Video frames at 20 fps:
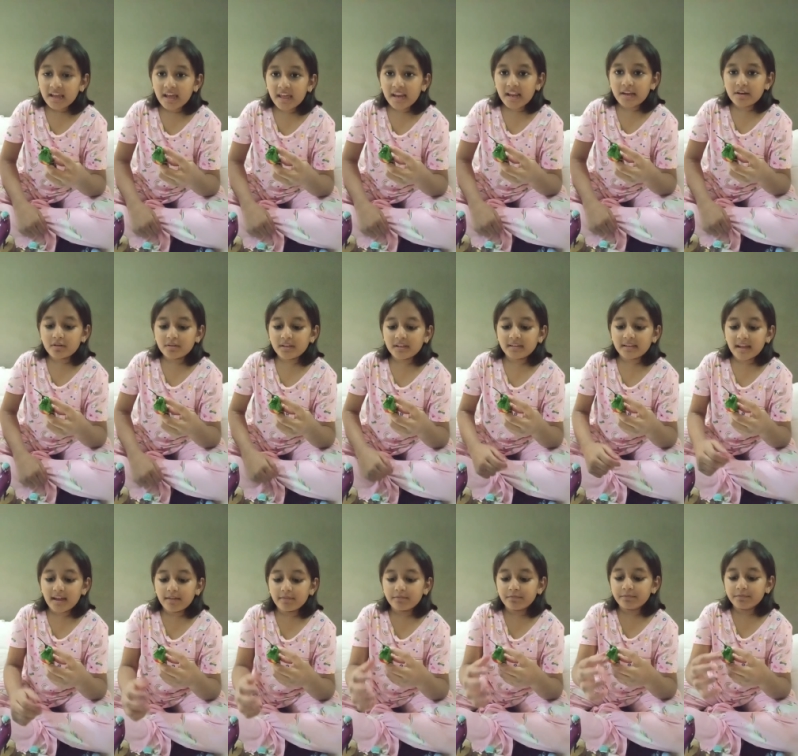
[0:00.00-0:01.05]
and I know that they
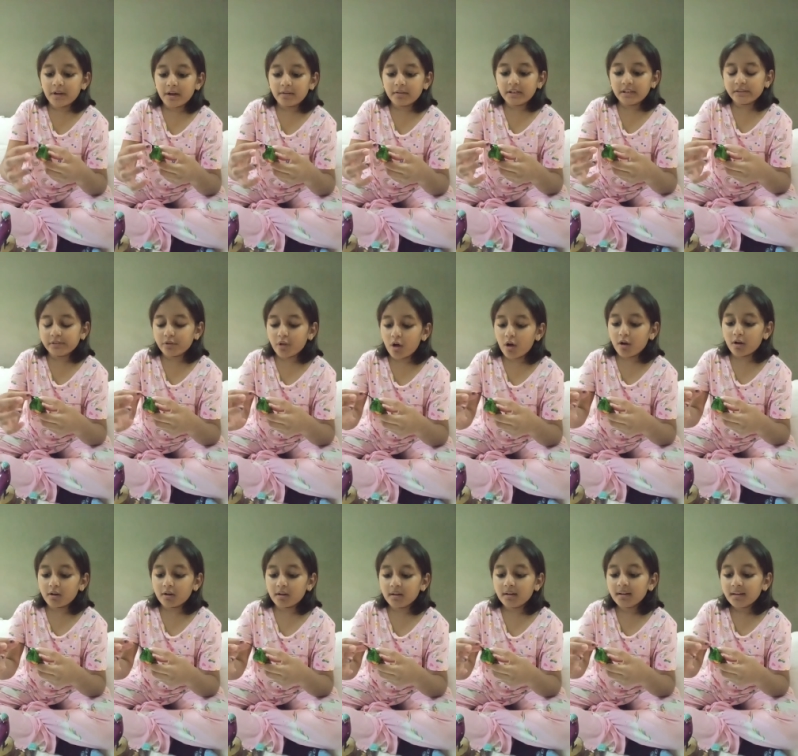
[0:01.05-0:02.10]
have very
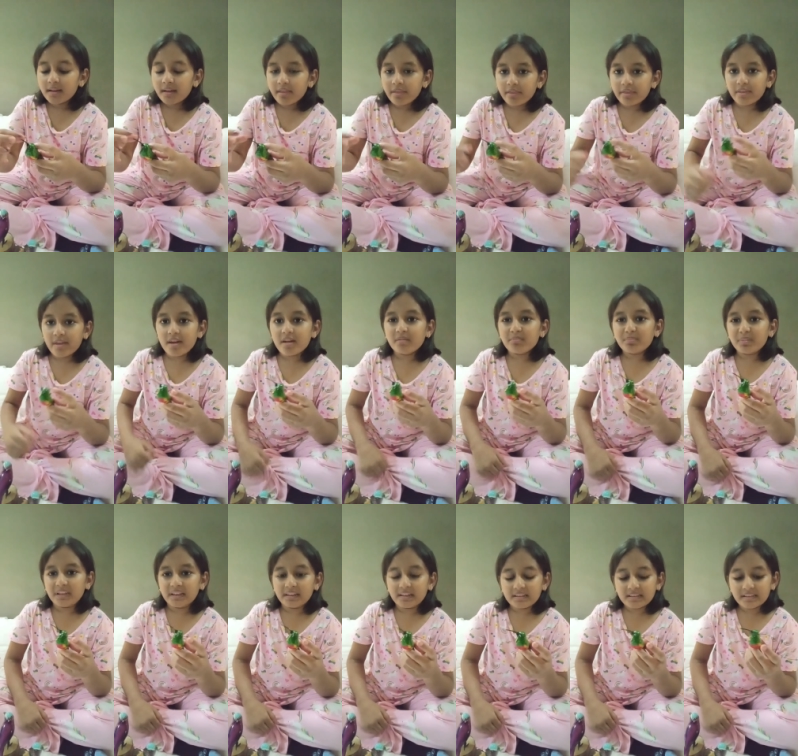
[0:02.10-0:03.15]
long, thin
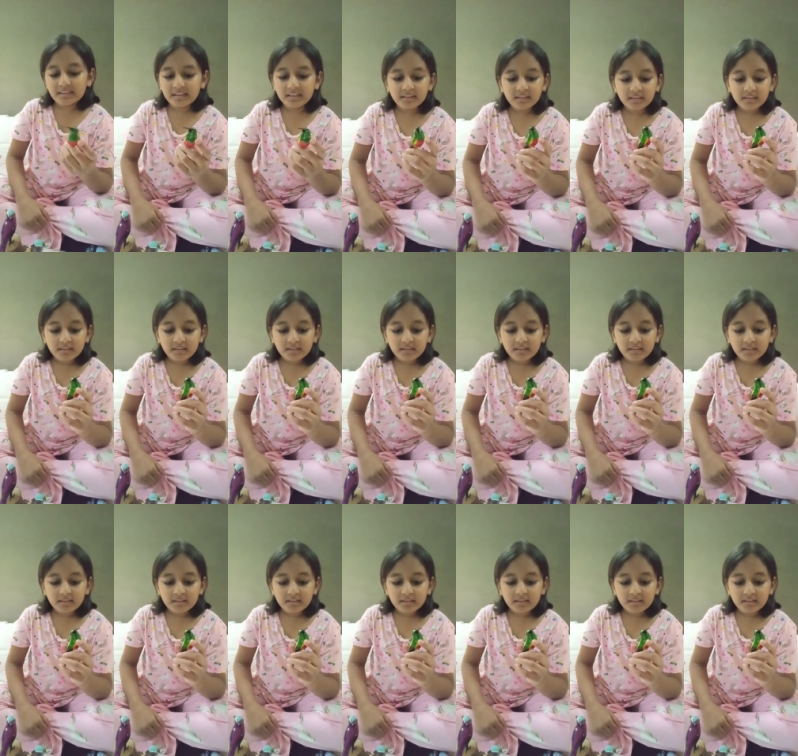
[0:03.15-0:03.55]
beaks.